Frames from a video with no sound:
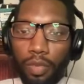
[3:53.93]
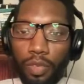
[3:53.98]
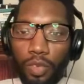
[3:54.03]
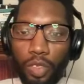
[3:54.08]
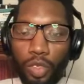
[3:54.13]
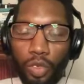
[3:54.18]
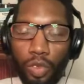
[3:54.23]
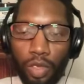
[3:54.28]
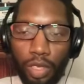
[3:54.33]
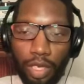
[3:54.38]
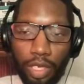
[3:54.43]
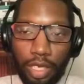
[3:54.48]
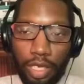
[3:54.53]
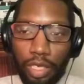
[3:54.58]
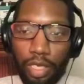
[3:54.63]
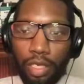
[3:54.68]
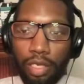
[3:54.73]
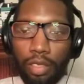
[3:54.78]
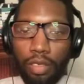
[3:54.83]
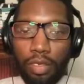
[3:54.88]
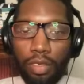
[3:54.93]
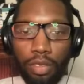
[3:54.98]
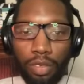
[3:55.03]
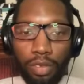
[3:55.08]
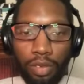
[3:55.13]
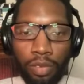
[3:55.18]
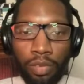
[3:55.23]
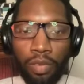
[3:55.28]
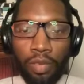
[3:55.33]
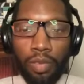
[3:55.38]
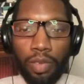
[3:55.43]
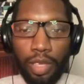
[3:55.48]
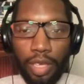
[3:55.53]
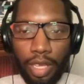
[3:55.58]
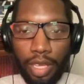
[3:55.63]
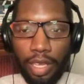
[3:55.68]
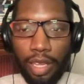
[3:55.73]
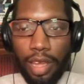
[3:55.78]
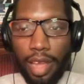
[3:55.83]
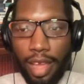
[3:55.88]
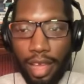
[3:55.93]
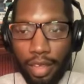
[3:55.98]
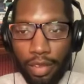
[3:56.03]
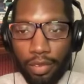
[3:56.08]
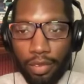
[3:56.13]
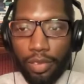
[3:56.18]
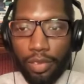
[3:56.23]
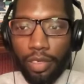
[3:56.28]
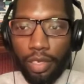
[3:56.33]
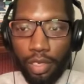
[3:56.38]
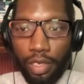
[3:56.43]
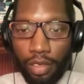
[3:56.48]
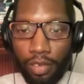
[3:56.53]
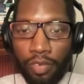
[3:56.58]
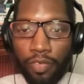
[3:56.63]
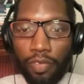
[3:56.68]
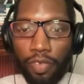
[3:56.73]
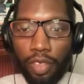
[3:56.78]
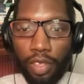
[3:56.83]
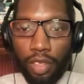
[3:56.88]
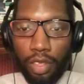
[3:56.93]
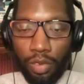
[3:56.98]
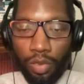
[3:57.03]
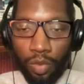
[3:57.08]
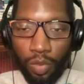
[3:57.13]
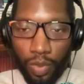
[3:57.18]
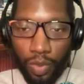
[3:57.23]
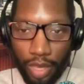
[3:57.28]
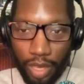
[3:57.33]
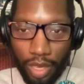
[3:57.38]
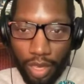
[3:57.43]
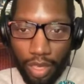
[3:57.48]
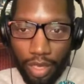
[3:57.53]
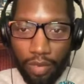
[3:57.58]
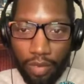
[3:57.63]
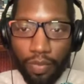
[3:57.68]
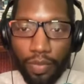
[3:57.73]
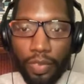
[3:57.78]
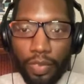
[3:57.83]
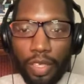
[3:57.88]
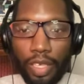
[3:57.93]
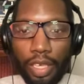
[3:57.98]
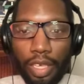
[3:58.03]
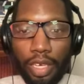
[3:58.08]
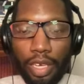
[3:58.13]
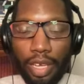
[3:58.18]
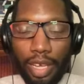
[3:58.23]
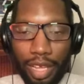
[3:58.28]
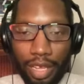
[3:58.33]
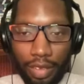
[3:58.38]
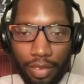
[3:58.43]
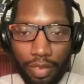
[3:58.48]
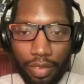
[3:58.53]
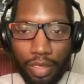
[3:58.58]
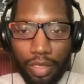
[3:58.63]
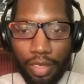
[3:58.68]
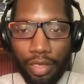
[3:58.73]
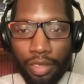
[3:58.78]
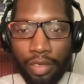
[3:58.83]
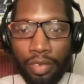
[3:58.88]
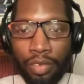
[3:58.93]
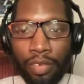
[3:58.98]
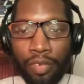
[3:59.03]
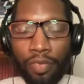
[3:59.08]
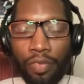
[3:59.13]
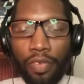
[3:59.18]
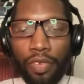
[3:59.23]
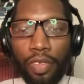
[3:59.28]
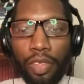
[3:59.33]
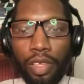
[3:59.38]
you need to get out of the way, get out of